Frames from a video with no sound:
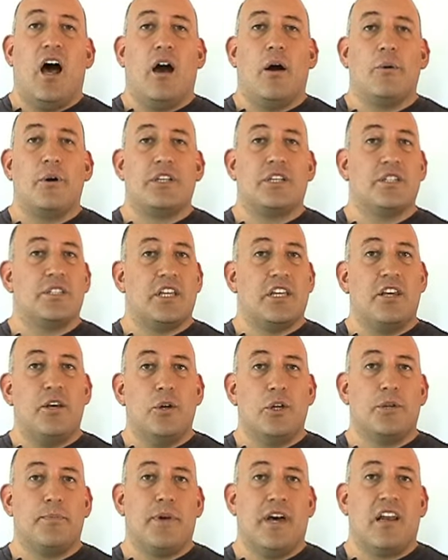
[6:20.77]
which is a
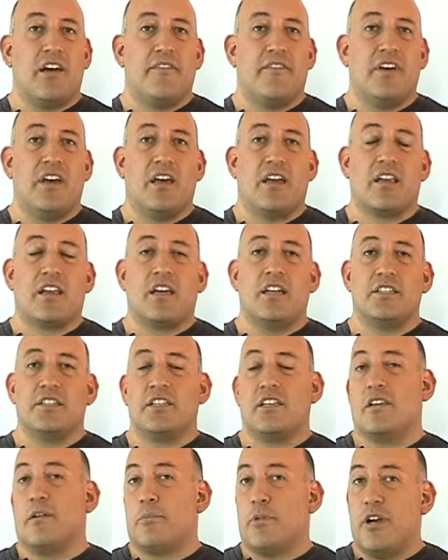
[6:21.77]
huge benefit, because
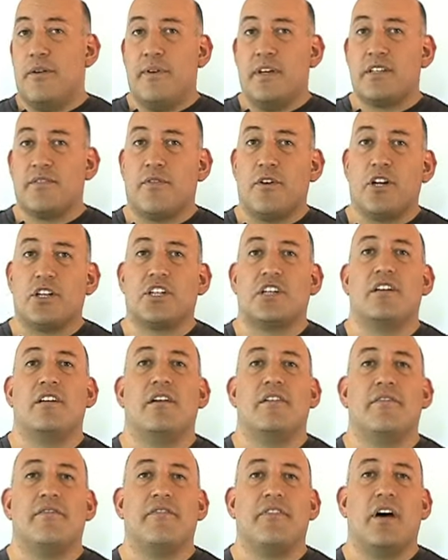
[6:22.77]
in the previous version
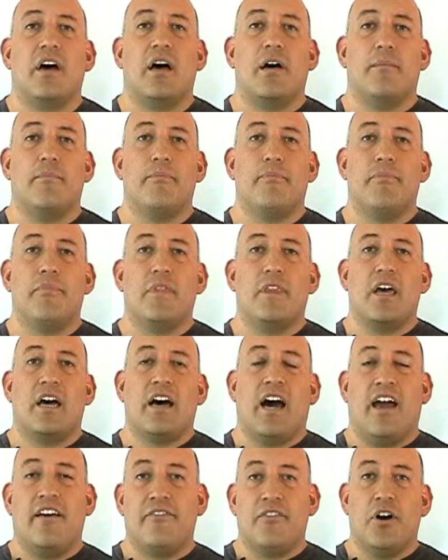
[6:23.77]
of
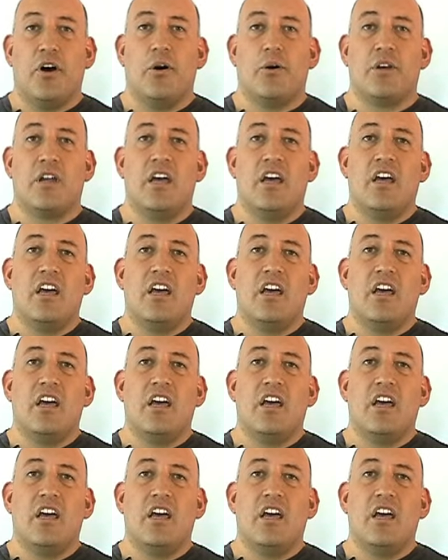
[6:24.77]
iPhone,